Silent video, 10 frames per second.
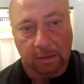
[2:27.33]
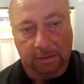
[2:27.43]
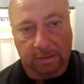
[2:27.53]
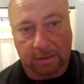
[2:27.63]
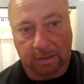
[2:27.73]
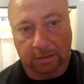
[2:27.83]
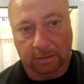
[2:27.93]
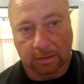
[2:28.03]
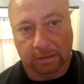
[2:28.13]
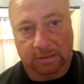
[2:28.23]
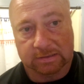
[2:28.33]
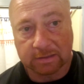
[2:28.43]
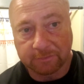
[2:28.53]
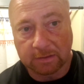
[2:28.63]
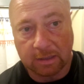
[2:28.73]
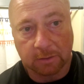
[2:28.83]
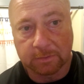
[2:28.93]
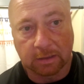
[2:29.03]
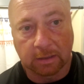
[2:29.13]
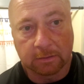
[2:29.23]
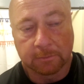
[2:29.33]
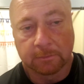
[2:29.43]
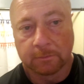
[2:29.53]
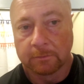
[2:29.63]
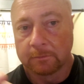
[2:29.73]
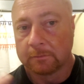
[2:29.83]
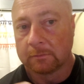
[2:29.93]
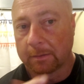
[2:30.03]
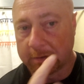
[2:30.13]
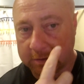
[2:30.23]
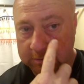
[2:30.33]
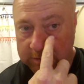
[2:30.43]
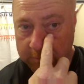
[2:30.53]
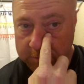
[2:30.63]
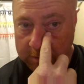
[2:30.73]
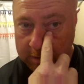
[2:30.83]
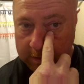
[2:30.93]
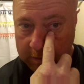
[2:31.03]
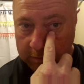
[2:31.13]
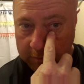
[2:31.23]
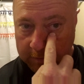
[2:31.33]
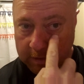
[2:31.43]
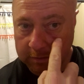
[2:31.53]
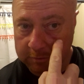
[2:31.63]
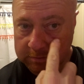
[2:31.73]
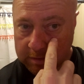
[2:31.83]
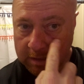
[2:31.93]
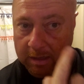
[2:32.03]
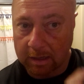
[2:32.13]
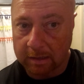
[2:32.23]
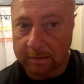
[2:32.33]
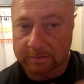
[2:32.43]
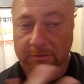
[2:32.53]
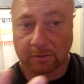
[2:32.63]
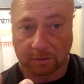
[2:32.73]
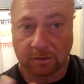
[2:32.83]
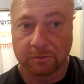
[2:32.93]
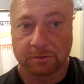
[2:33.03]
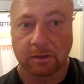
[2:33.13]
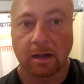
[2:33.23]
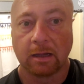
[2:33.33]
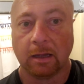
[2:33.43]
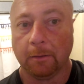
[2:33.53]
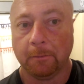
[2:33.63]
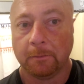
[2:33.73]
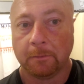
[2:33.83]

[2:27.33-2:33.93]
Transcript: again, and let's see if it helped any. I mean, usually when you get hit that close to the eye, it's going to close your eye up.